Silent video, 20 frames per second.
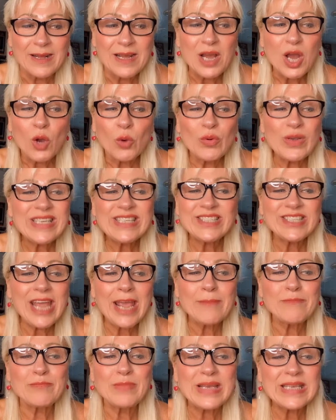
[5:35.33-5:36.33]
We
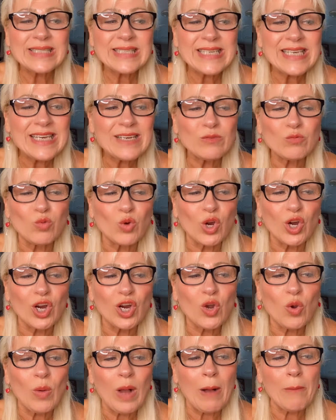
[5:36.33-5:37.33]
stay busy at
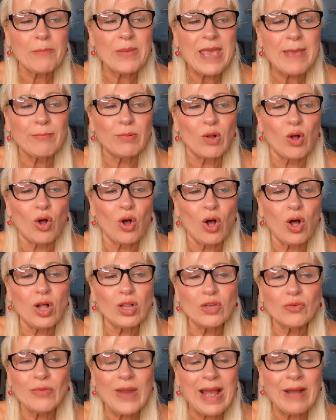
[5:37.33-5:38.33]
work while people
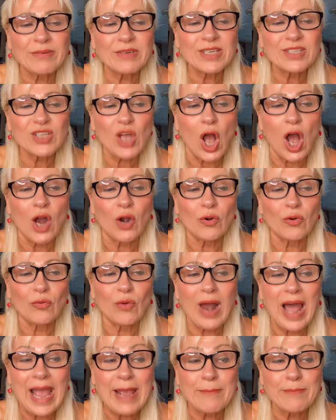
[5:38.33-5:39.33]
all around us are
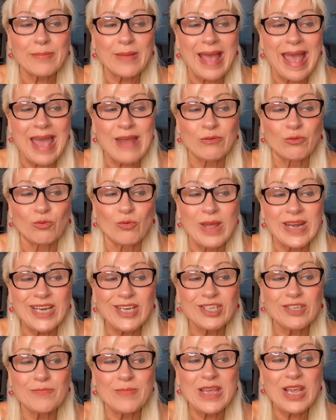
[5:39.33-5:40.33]
ripe and ready
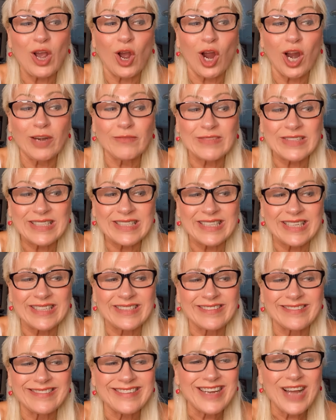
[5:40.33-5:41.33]
to be harvested.
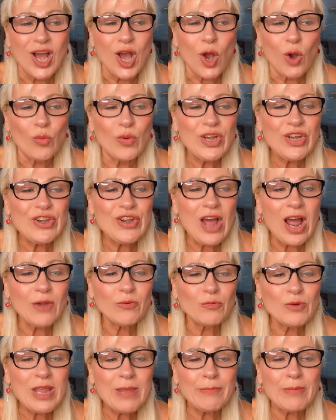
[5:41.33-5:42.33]
We do
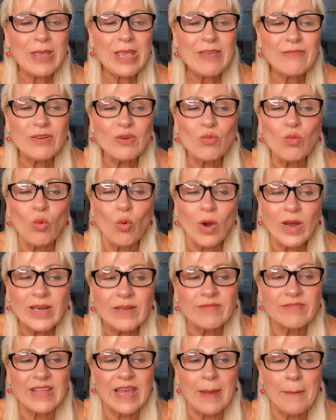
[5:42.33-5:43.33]
not reap even one
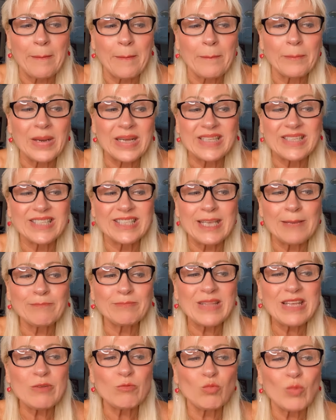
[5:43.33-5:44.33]
of them, but
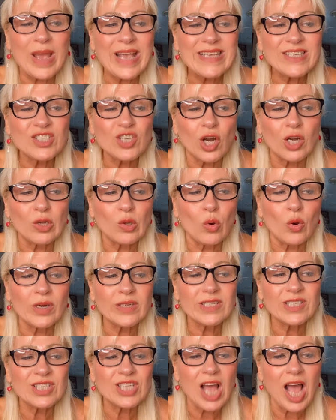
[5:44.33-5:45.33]
simply waste our
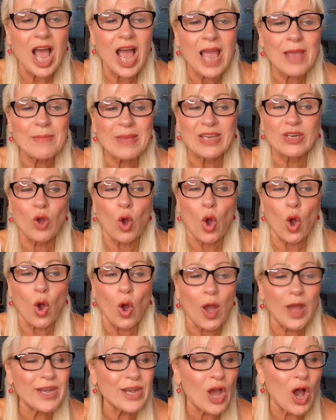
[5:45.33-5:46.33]
Lord's time in,
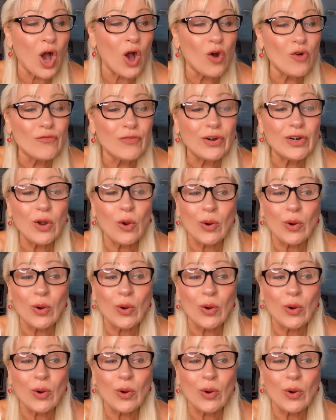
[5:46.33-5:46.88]
in over